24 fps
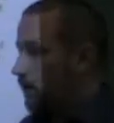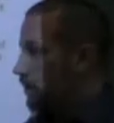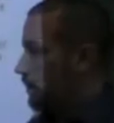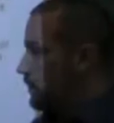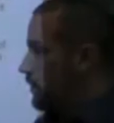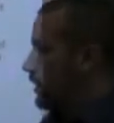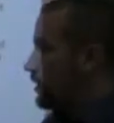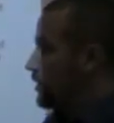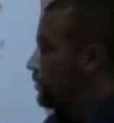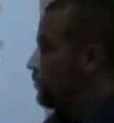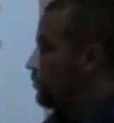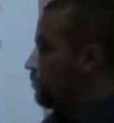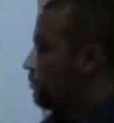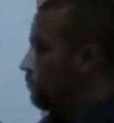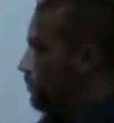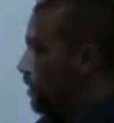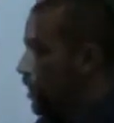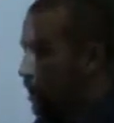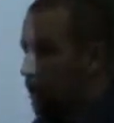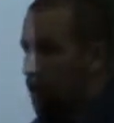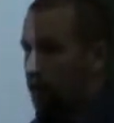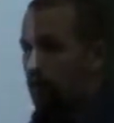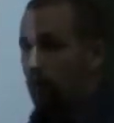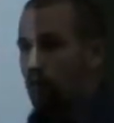Then you
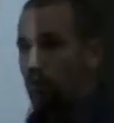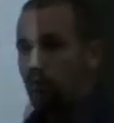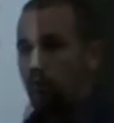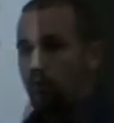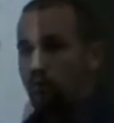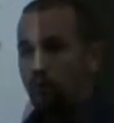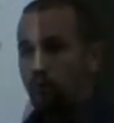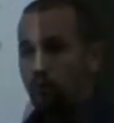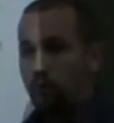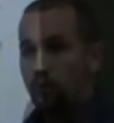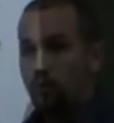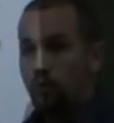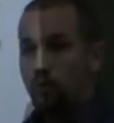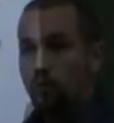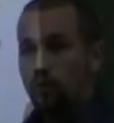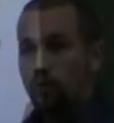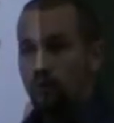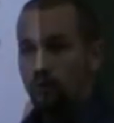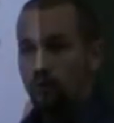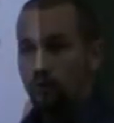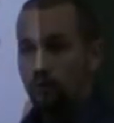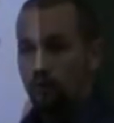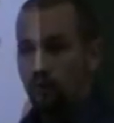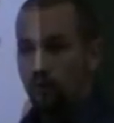model
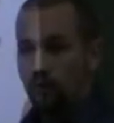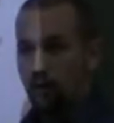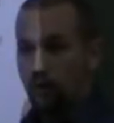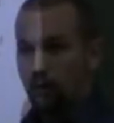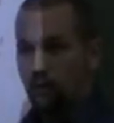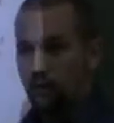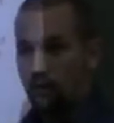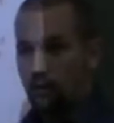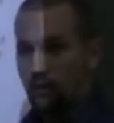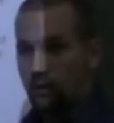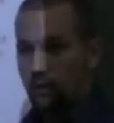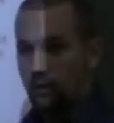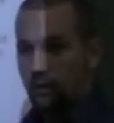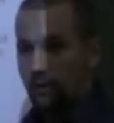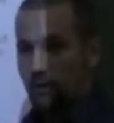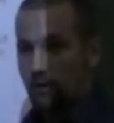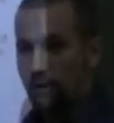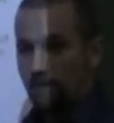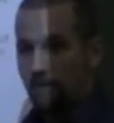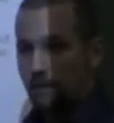using the knowledge.